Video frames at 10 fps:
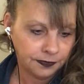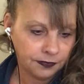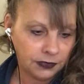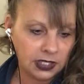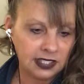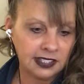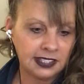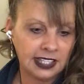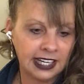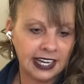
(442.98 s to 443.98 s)
Because it's
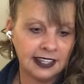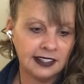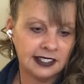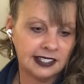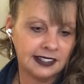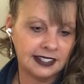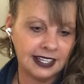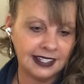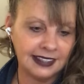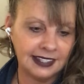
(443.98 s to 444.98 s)
like in
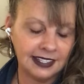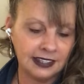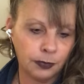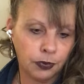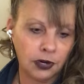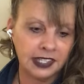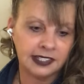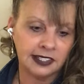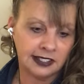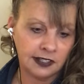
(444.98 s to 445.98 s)
the
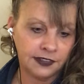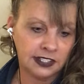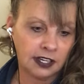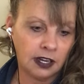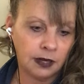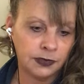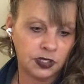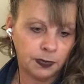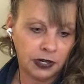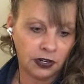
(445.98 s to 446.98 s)
presence of this calm
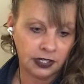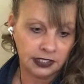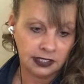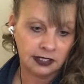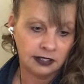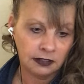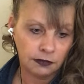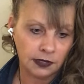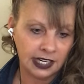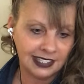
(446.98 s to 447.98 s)
spirit,
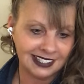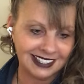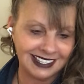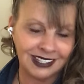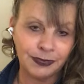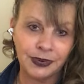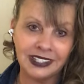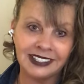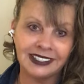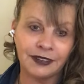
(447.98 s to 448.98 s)
right? In the
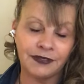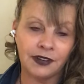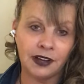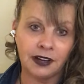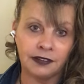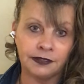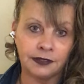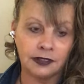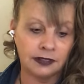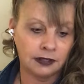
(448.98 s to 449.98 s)
presence of
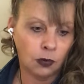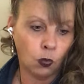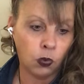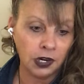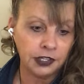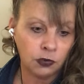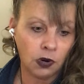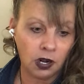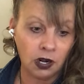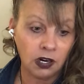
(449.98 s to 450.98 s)
what you
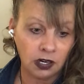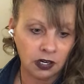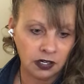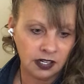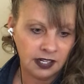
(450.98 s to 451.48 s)
are,